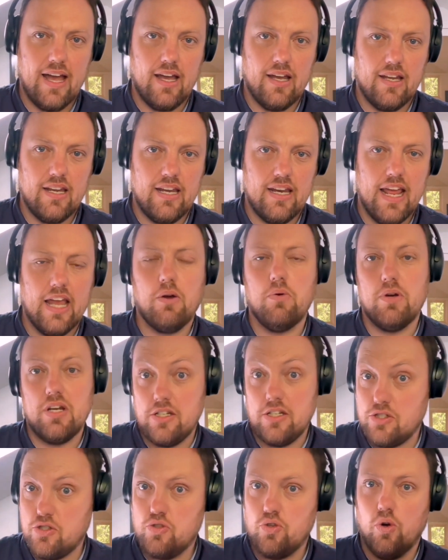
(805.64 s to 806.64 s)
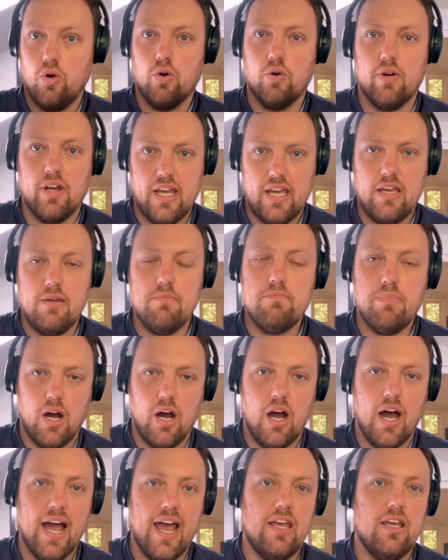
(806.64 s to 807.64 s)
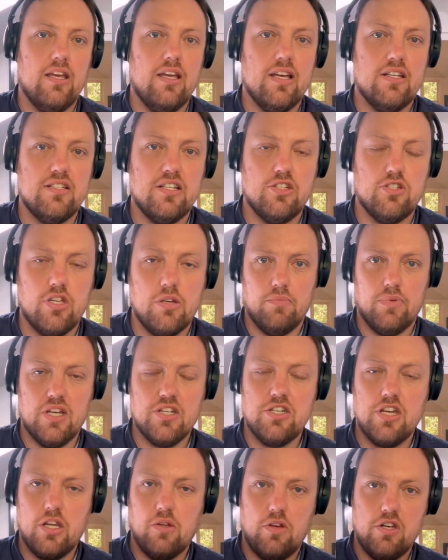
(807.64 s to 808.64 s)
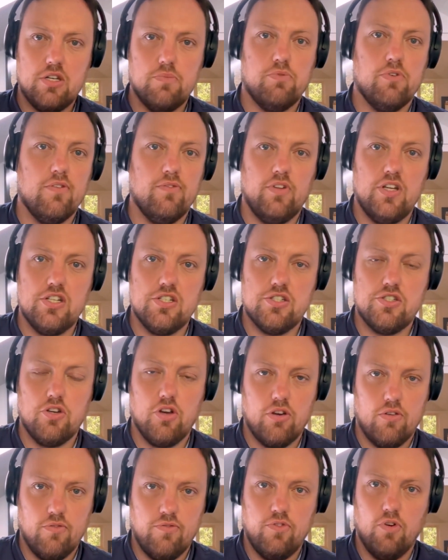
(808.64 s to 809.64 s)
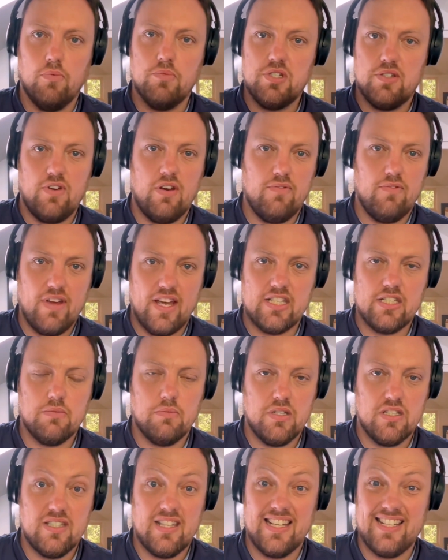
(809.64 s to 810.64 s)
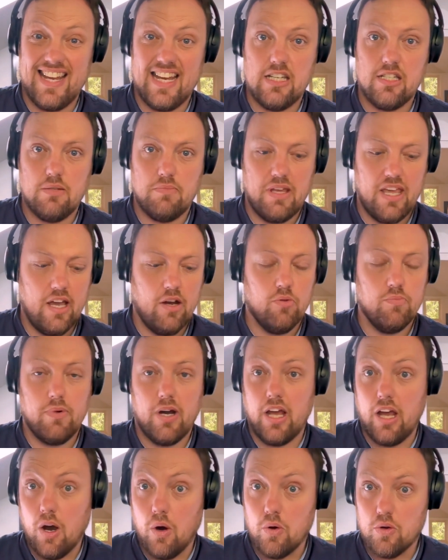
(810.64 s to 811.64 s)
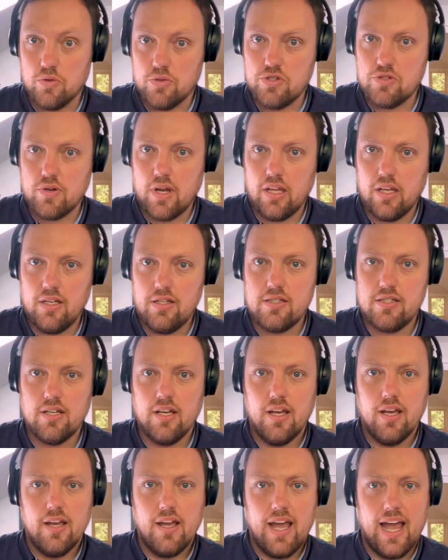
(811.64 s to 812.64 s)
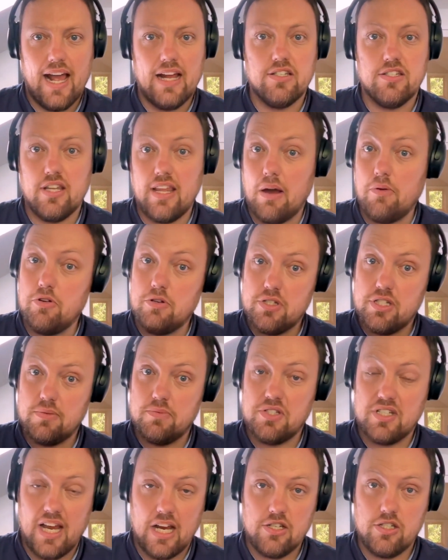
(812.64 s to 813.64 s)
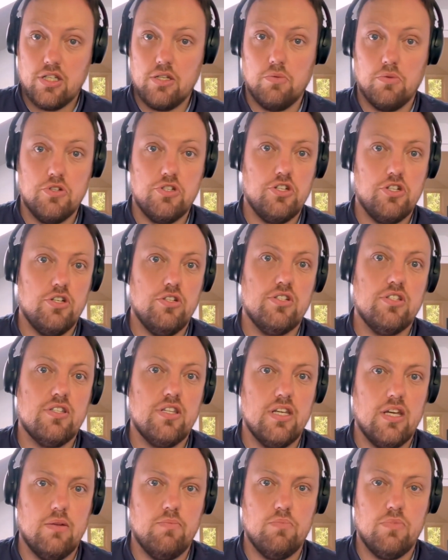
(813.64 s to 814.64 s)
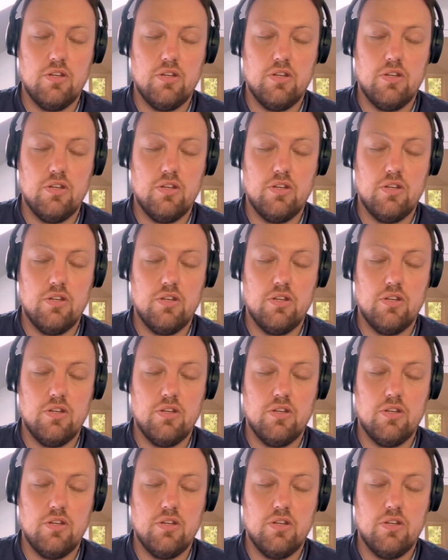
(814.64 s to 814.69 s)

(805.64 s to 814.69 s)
inequity story by essentially continuing to privilege certain forms of investments that tend to be held by older Australians. And so that would substantially reduce the